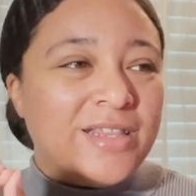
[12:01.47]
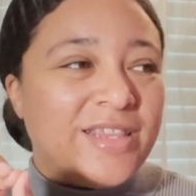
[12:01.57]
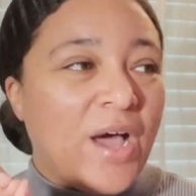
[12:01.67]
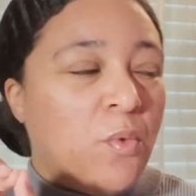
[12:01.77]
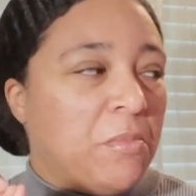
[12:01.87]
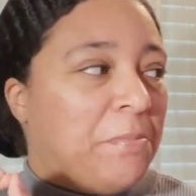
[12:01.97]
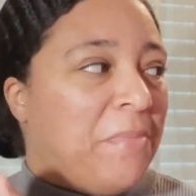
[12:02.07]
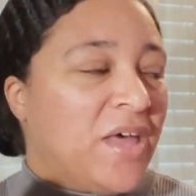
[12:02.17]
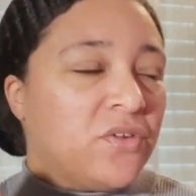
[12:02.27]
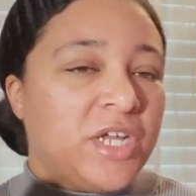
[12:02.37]
That woman
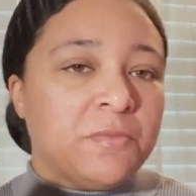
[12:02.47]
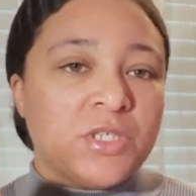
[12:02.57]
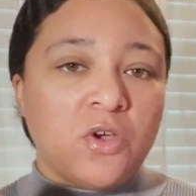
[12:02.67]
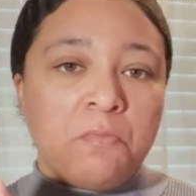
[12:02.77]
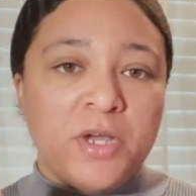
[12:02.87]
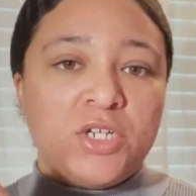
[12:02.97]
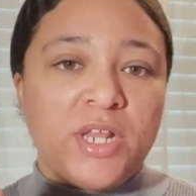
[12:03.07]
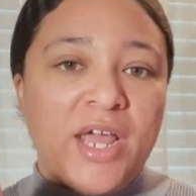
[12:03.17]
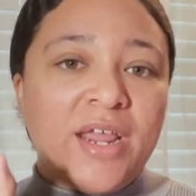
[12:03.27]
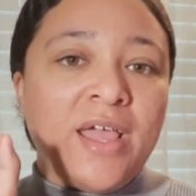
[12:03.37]
bothered him so much
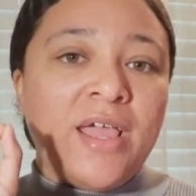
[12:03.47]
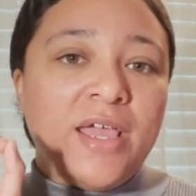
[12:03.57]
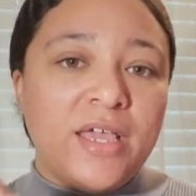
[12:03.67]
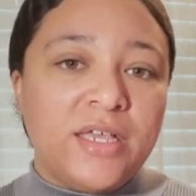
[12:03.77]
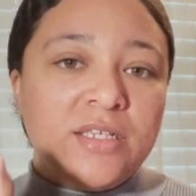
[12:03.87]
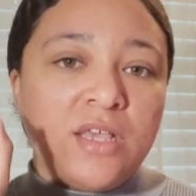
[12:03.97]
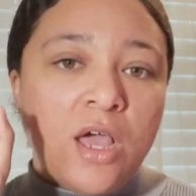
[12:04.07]
that his